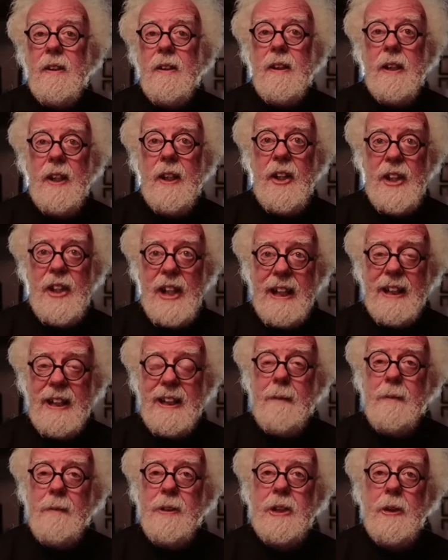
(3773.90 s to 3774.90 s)
thing
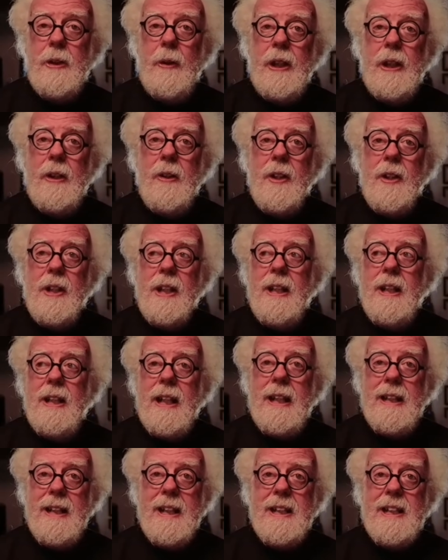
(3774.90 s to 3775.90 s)
that was going on in
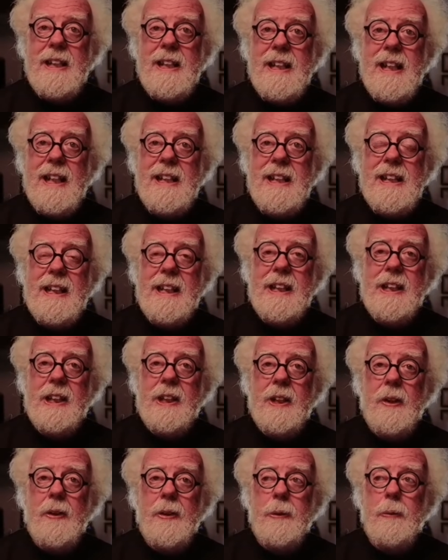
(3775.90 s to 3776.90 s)
1980 in the
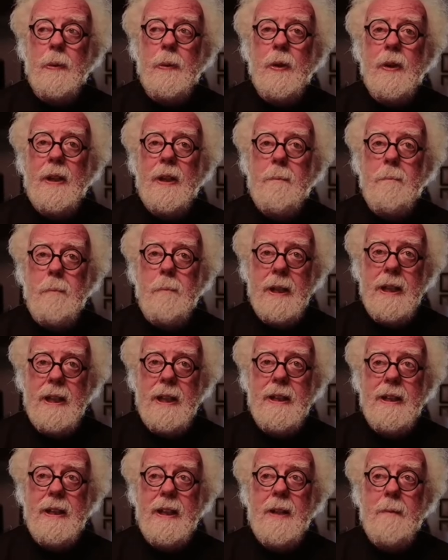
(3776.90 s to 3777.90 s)
Cold War in
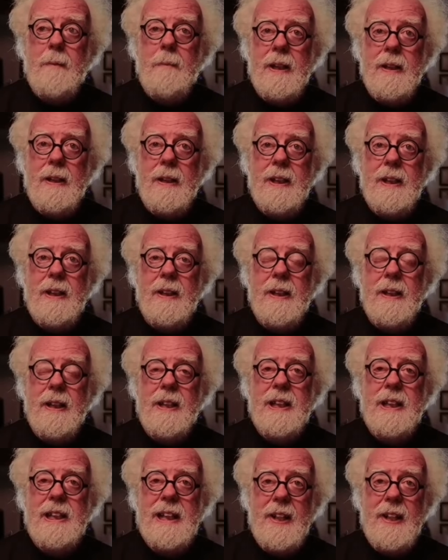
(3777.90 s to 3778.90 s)
Britain and America,
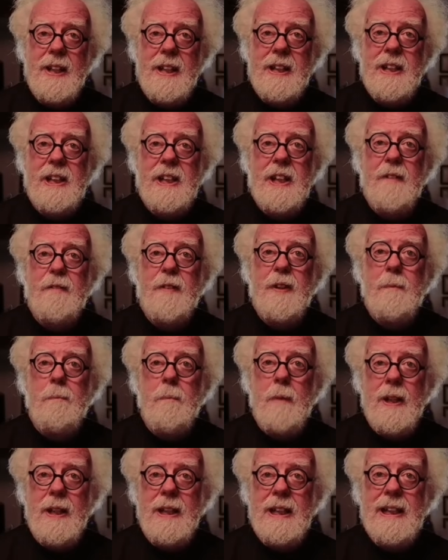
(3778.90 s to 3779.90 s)
and selling stuff and
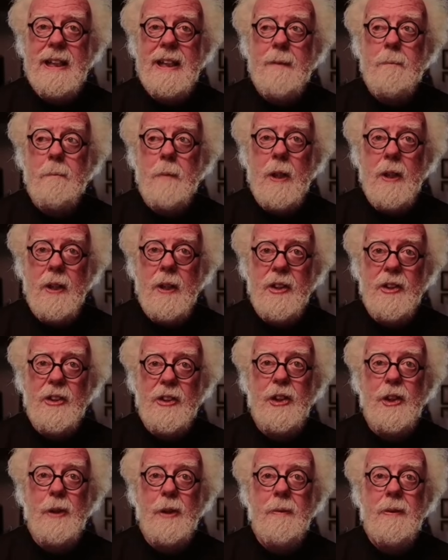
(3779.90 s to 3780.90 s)
money and
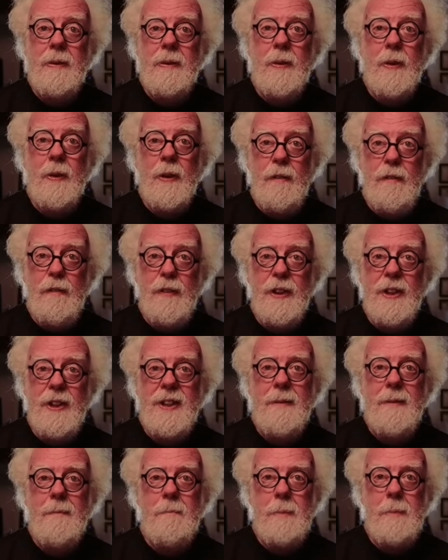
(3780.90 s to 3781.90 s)
Martlesham and
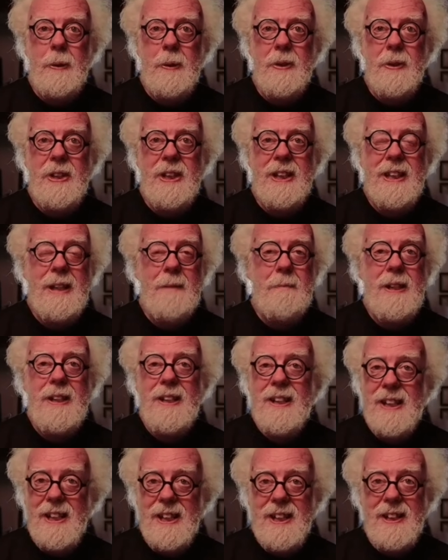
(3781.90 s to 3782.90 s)
Orford and Bawdsey. I mean,
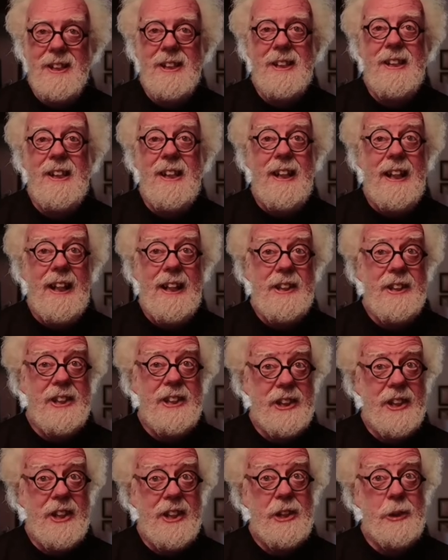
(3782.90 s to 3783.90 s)
it's just like, and
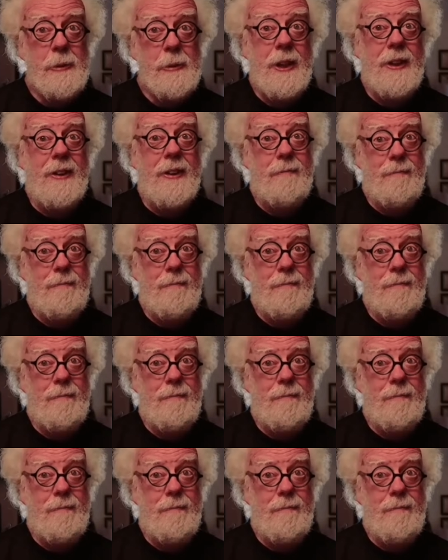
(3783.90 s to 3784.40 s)
Sizewell.